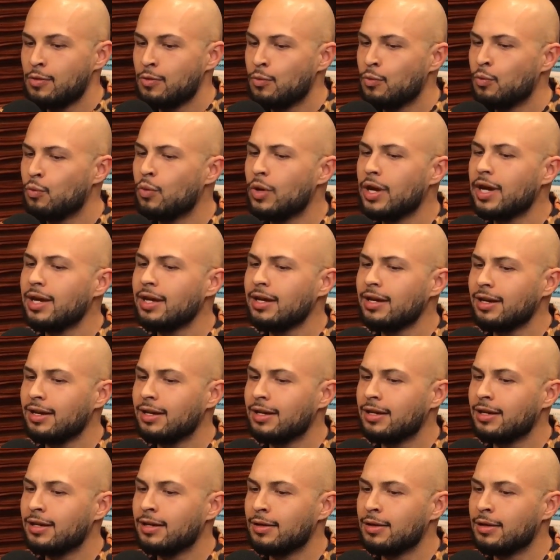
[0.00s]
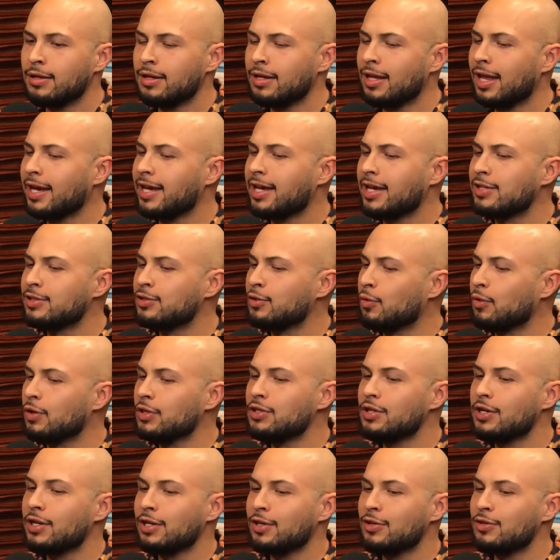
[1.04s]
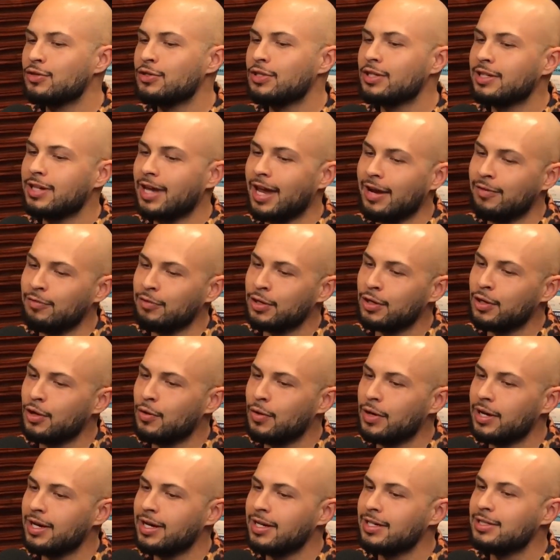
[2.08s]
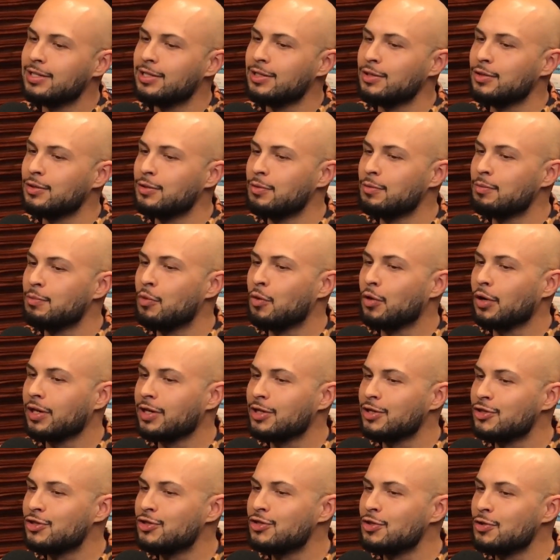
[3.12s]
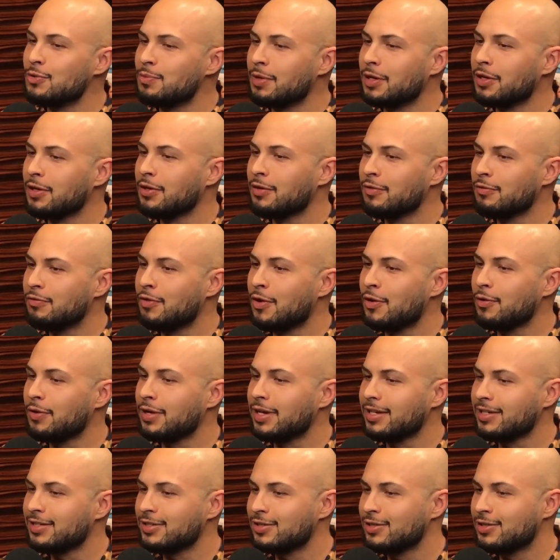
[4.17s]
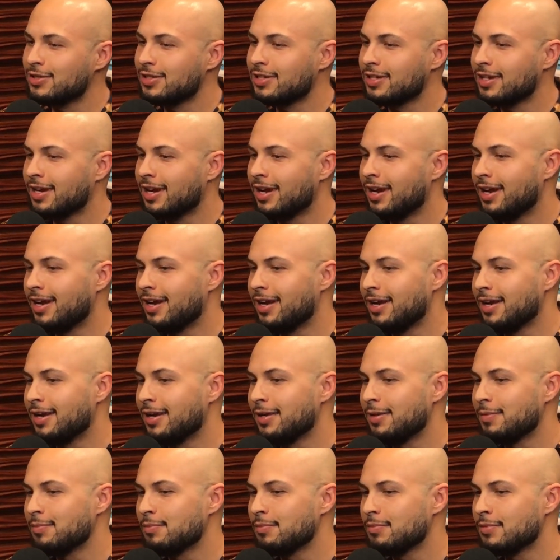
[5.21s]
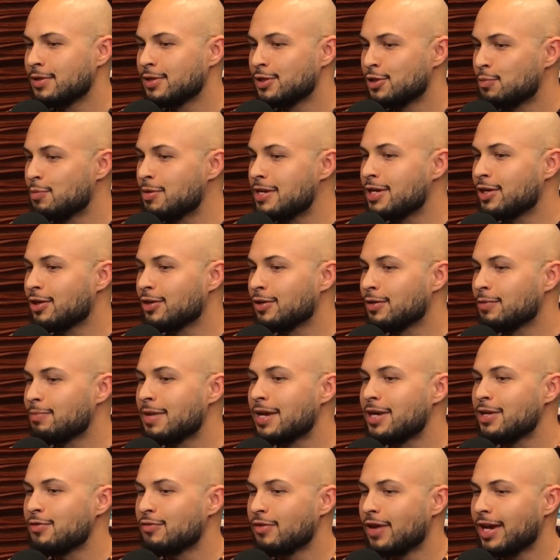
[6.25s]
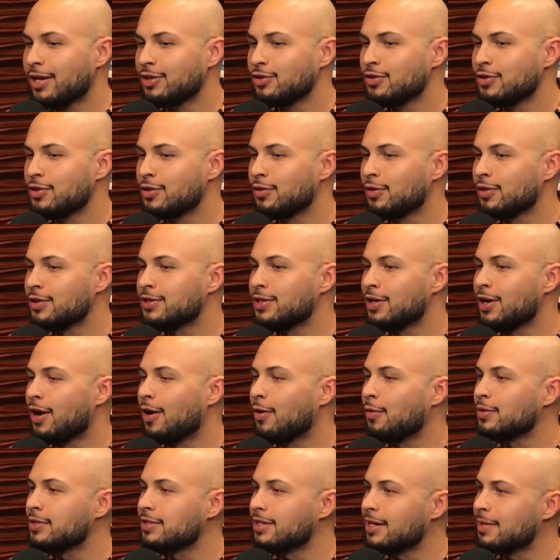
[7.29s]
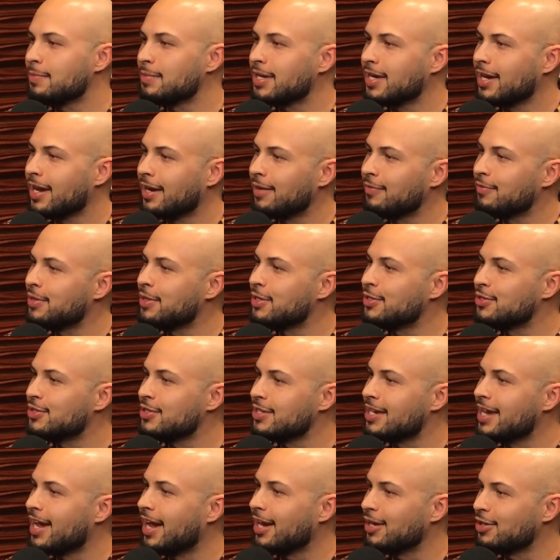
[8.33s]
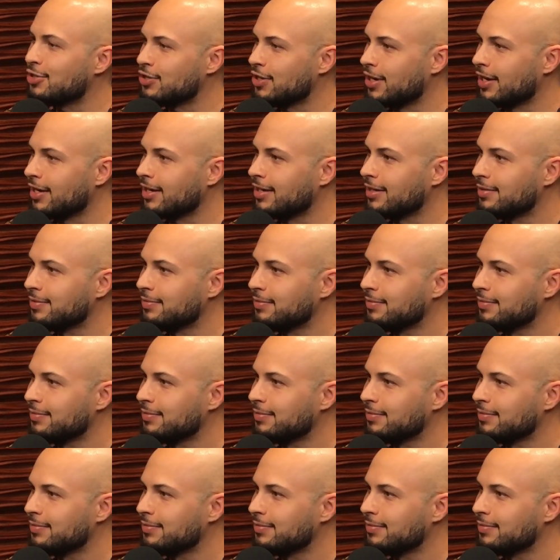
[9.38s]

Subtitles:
Is Origin Acoustic ever going into more consumer-focused speaker manufacturing, or is it always going to be kind of in the CI channel?